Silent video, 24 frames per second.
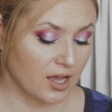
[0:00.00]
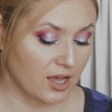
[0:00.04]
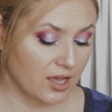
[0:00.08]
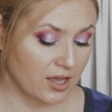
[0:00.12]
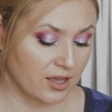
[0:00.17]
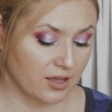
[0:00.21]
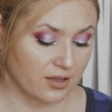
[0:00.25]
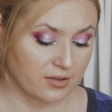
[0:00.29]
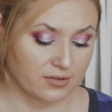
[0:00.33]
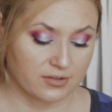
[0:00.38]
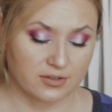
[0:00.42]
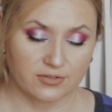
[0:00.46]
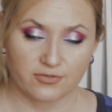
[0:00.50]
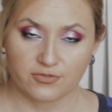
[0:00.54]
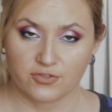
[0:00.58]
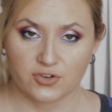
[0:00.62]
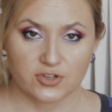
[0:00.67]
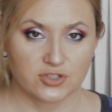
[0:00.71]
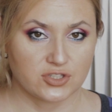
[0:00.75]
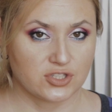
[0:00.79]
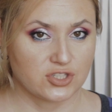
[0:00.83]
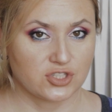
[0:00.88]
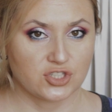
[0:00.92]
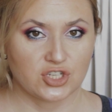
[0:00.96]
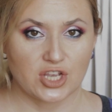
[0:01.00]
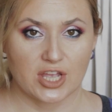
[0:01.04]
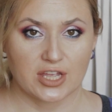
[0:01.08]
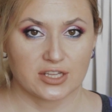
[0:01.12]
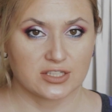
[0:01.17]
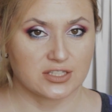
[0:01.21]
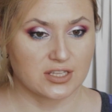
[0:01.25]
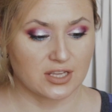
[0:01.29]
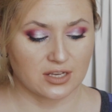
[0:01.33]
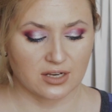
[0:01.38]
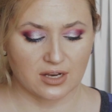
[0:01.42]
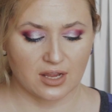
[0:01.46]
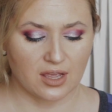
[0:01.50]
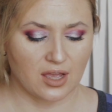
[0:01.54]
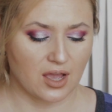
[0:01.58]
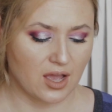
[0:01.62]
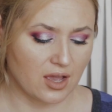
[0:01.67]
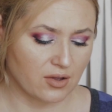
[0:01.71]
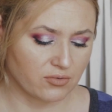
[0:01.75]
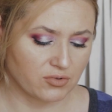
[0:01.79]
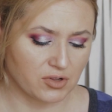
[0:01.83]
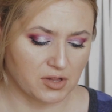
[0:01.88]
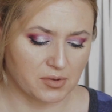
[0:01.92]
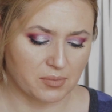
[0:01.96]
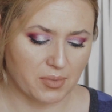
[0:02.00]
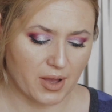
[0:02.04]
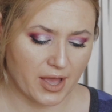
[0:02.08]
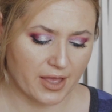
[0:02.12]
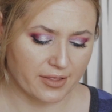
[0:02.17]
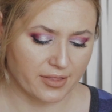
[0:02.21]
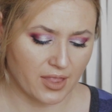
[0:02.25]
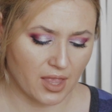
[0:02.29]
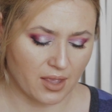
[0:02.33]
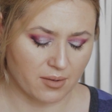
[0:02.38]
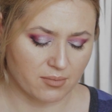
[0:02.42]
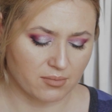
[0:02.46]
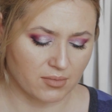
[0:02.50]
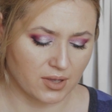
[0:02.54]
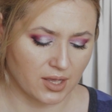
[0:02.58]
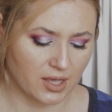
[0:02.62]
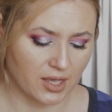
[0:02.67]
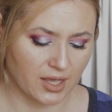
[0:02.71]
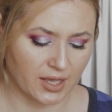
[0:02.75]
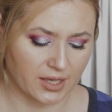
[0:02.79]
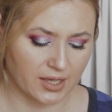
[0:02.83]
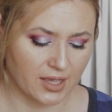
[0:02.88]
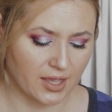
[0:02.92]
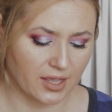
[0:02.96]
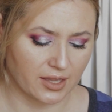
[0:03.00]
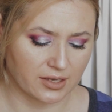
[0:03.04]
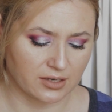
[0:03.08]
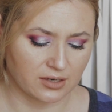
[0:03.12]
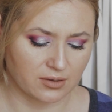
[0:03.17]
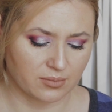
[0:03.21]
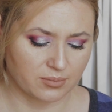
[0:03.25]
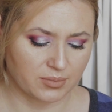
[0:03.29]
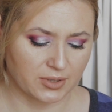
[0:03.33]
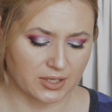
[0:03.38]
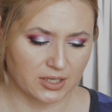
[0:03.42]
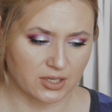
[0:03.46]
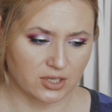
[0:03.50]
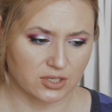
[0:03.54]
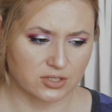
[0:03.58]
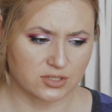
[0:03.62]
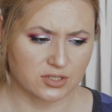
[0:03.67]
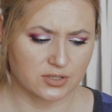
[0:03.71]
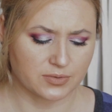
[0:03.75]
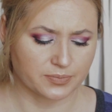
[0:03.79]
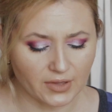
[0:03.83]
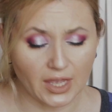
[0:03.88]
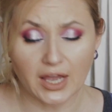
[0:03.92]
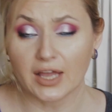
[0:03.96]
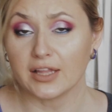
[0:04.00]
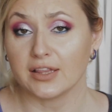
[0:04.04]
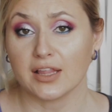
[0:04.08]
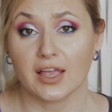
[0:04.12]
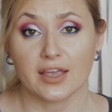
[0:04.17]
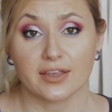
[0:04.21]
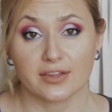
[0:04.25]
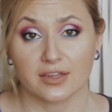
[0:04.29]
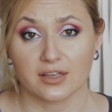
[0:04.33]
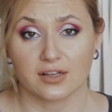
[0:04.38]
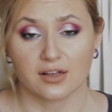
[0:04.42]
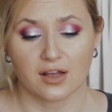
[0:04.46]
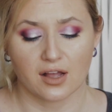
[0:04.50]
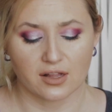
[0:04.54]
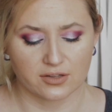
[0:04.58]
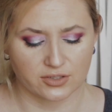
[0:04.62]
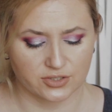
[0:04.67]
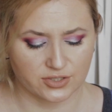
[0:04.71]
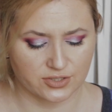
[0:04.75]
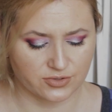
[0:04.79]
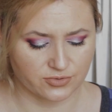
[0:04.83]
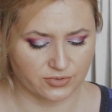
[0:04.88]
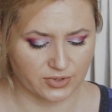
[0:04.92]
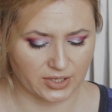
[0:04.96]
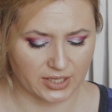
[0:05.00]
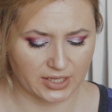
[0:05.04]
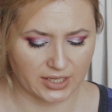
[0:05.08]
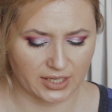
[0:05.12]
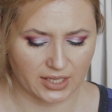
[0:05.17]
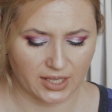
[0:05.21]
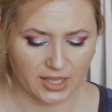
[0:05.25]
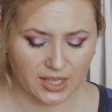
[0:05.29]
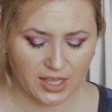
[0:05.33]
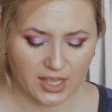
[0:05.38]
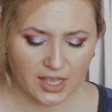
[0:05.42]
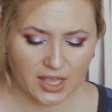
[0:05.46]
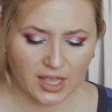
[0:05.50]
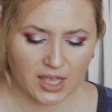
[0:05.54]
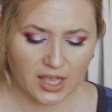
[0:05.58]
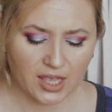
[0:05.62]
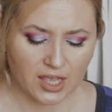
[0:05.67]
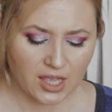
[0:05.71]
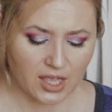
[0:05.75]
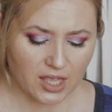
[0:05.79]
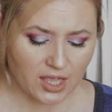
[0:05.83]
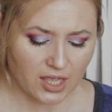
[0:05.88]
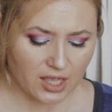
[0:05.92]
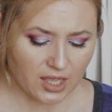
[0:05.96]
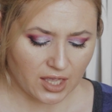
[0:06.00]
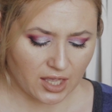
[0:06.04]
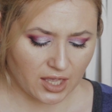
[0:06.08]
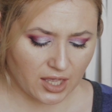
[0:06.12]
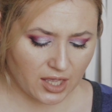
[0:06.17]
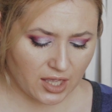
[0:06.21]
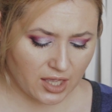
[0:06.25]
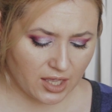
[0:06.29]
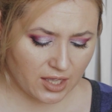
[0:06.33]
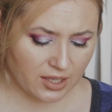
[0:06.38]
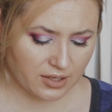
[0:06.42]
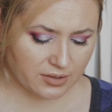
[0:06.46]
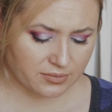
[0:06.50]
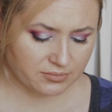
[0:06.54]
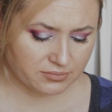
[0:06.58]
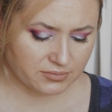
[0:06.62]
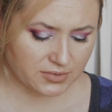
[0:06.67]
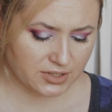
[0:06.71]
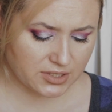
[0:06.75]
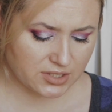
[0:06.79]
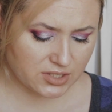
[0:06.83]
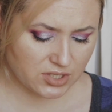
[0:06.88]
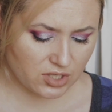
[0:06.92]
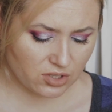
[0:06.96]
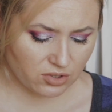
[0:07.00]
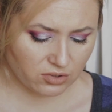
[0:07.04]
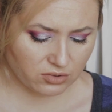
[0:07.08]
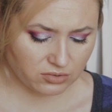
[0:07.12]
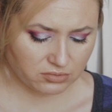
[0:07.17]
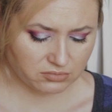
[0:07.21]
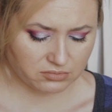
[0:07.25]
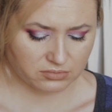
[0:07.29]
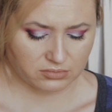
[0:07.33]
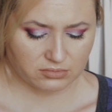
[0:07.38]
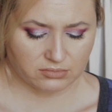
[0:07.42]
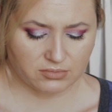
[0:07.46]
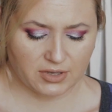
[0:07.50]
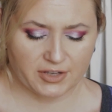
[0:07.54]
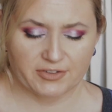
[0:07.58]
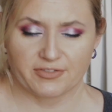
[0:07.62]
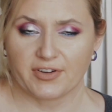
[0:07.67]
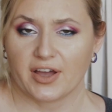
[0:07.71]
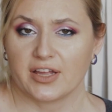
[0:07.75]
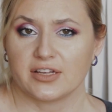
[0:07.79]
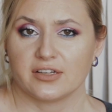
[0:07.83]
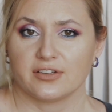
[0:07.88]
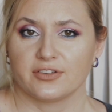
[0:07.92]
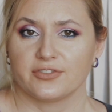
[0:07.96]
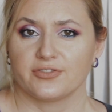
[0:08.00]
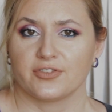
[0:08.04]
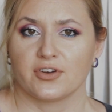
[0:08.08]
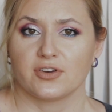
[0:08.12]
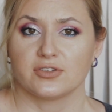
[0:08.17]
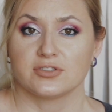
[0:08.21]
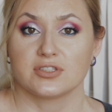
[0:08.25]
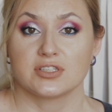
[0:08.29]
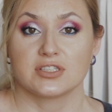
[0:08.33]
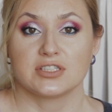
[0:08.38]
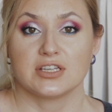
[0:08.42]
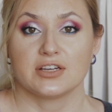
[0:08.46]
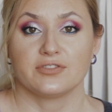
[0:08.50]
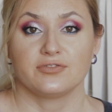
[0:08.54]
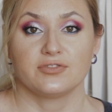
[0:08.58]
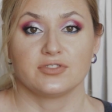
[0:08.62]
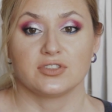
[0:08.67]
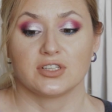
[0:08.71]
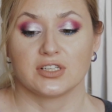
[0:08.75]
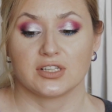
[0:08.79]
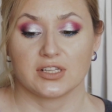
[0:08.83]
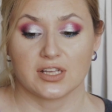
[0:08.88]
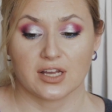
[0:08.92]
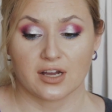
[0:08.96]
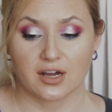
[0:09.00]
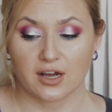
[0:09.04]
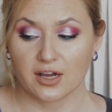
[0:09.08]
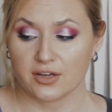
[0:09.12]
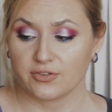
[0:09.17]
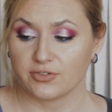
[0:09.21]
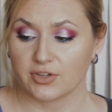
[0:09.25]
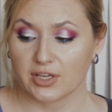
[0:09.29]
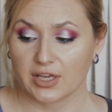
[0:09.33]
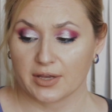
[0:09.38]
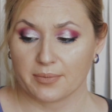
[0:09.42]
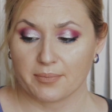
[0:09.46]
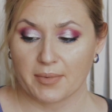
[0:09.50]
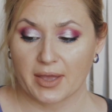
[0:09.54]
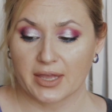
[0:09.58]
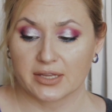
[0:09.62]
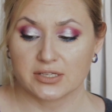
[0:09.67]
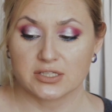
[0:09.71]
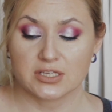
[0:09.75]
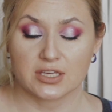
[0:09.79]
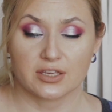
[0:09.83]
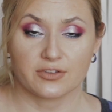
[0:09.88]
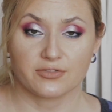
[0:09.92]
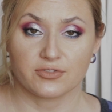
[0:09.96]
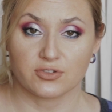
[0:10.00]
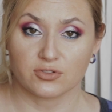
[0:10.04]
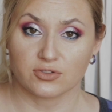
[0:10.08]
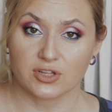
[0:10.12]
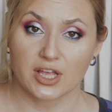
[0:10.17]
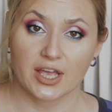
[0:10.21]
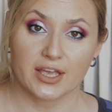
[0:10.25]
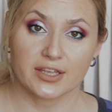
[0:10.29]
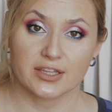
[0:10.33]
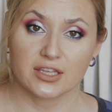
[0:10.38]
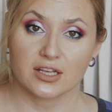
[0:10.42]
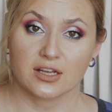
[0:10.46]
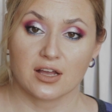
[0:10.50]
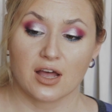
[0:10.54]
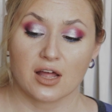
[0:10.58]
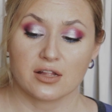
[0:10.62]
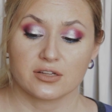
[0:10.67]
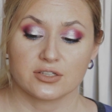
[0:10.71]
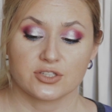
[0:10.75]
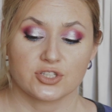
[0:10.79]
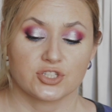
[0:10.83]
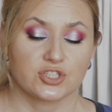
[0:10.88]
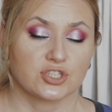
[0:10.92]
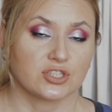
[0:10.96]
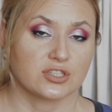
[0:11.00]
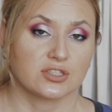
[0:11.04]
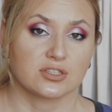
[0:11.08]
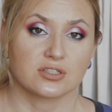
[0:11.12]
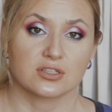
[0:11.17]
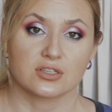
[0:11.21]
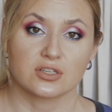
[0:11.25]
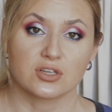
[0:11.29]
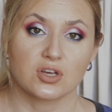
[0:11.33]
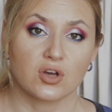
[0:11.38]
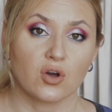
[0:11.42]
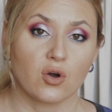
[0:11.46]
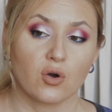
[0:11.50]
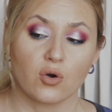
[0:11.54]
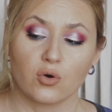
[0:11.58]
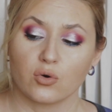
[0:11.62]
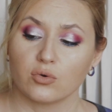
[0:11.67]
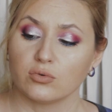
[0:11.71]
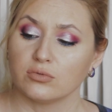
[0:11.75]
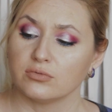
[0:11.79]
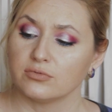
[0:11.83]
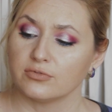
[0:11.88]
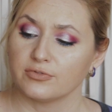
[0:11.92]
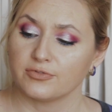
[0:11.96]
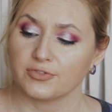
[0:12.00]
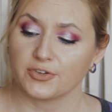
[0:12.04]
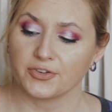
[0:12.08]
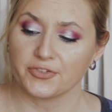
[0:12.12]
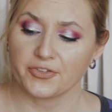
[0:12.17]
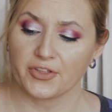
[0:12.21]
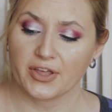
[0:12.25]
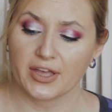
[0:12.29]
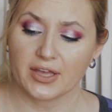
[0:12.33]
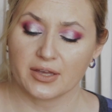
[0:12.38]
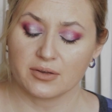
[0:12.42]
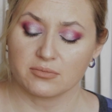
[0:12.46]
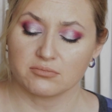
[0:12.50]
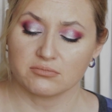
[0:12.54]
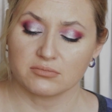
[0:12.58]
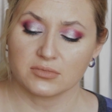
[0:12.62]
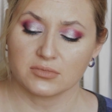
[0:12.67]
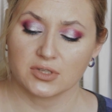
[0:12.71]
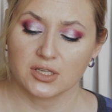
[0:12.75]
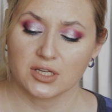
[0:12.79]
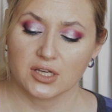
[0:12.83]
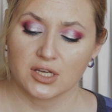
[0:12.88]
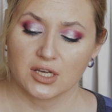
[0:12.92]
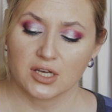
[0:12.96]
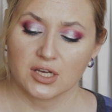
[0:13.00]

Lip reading: The first chance, and I will buy them again because I like the colors really. So my final thoughts, definitely I recommend it. If you like the colors, just go for them.